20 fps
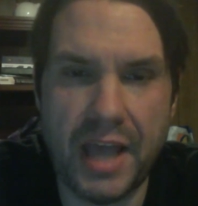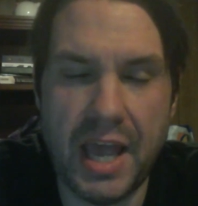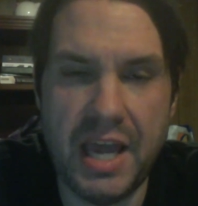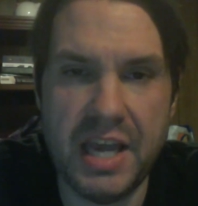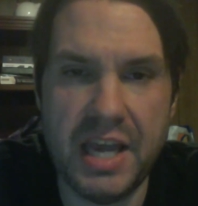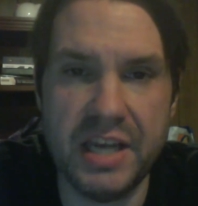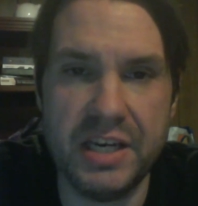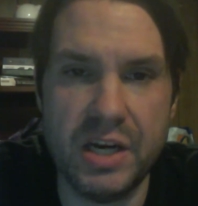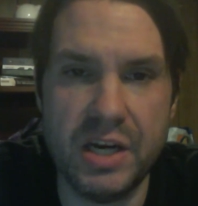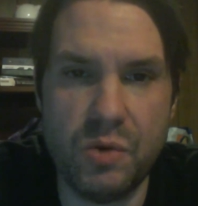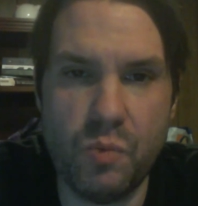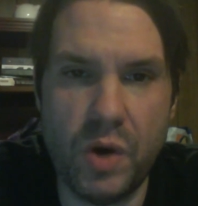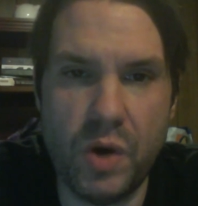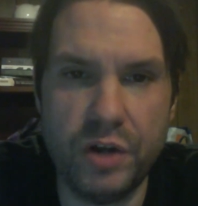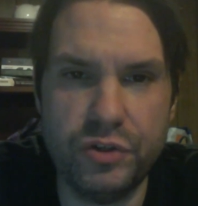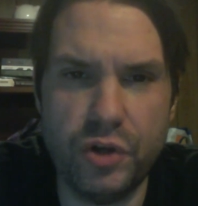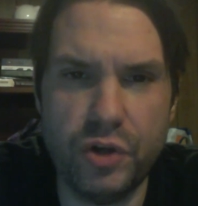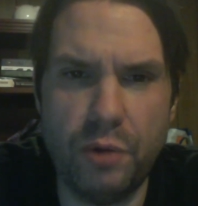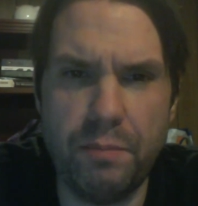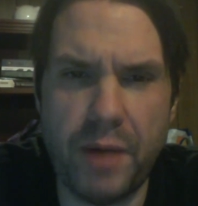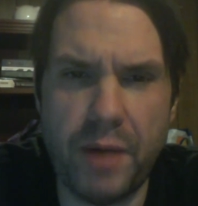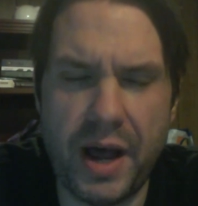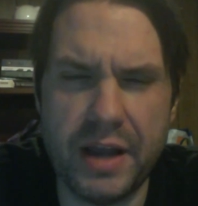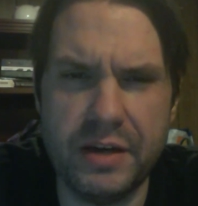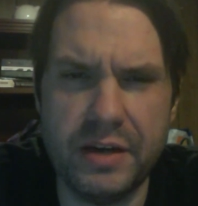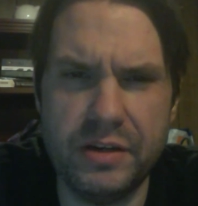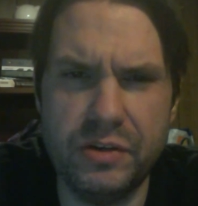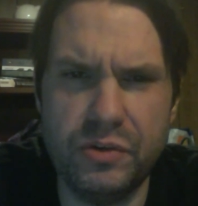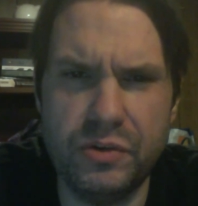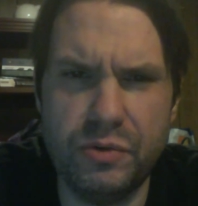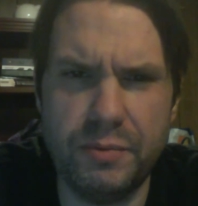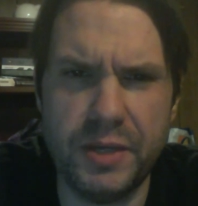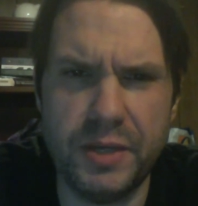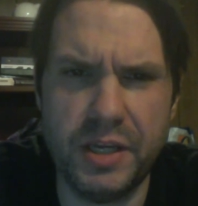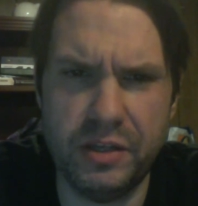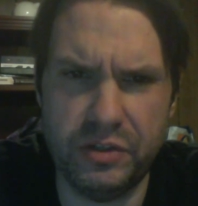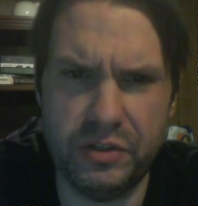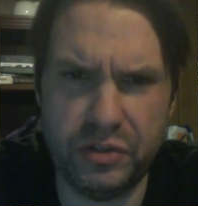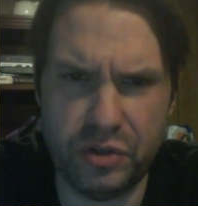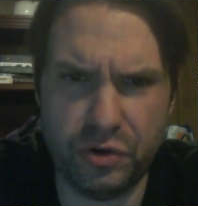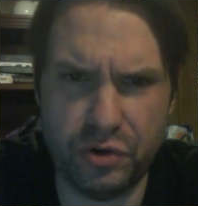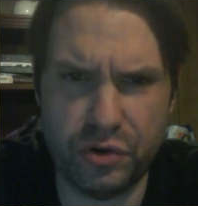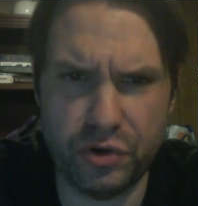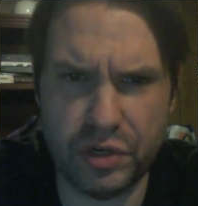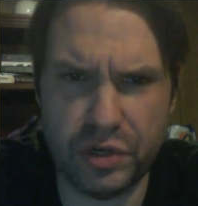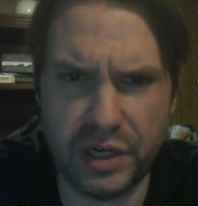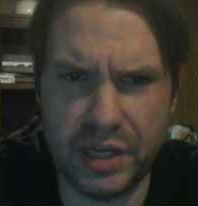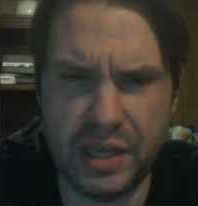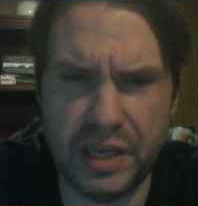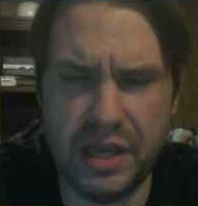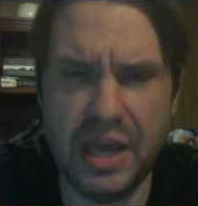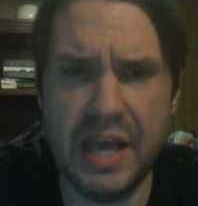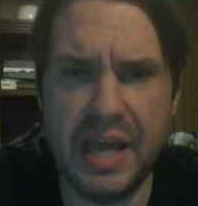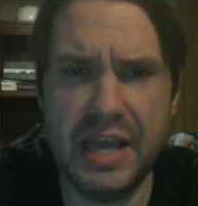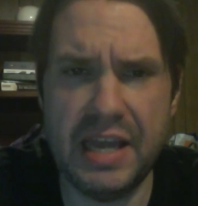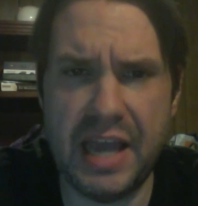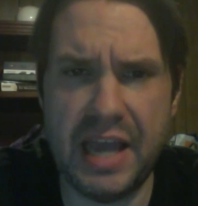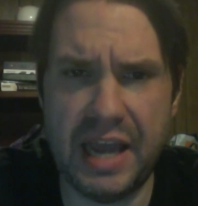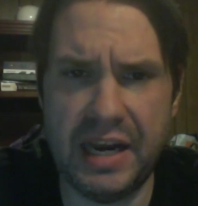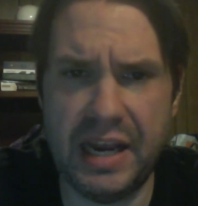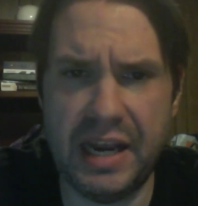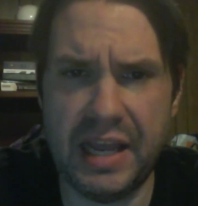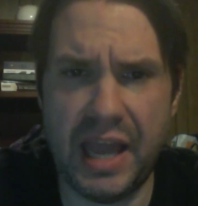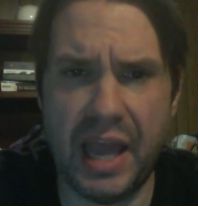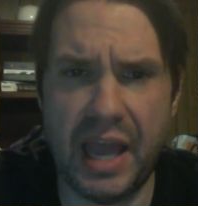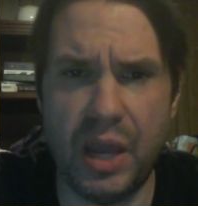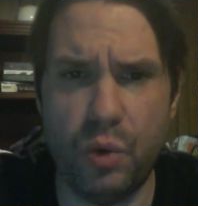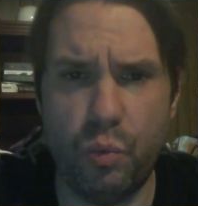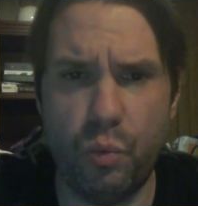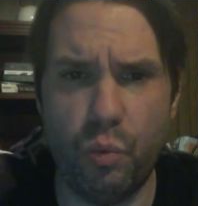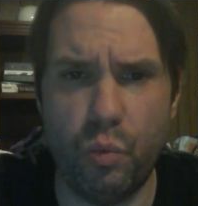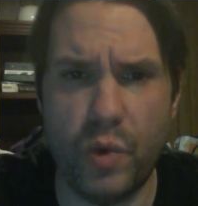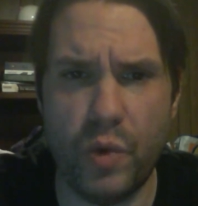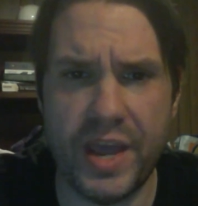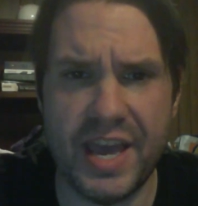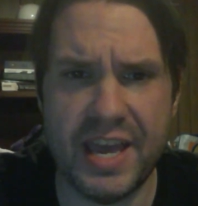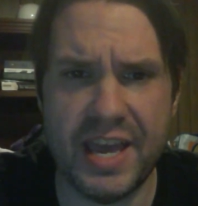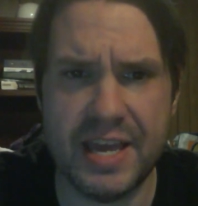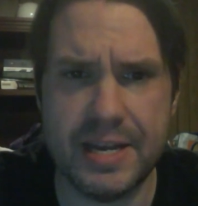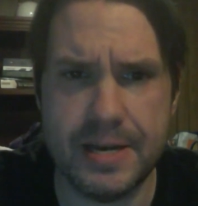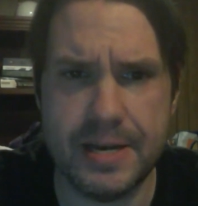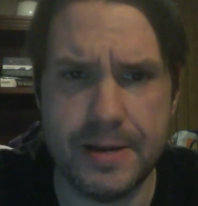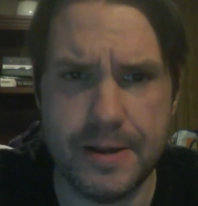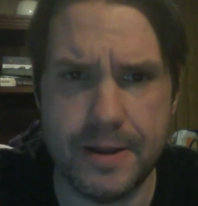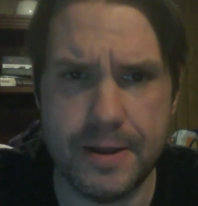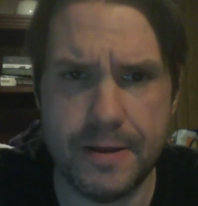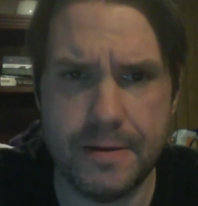He didn't want Joe Biden to be consideredly getting a win.